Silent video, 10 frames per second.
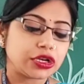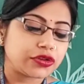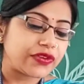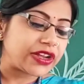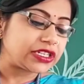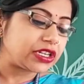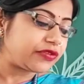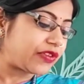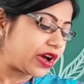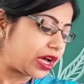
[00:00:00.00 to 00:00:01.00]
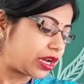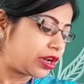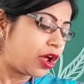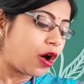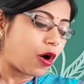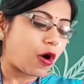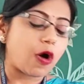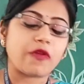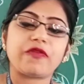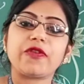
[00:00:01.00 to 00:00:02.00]
21
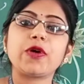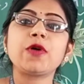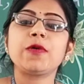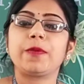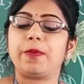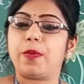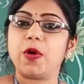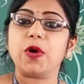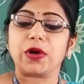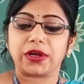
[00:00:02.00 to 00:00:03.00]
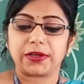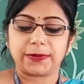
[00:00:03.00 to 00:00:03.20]
of your book.